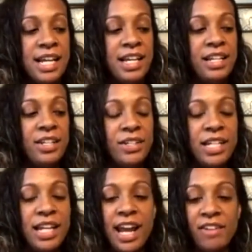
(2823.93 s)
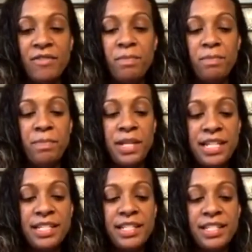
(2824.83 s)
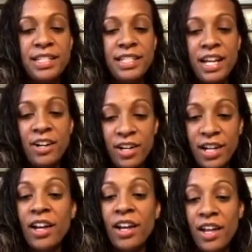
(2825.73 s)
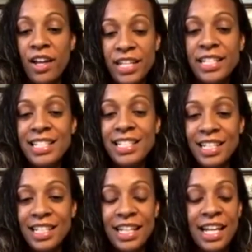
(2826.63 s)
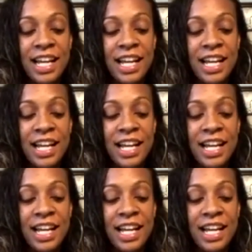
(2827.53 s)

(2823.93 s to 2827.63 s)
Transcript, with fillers: you know, to have pieces that are authentic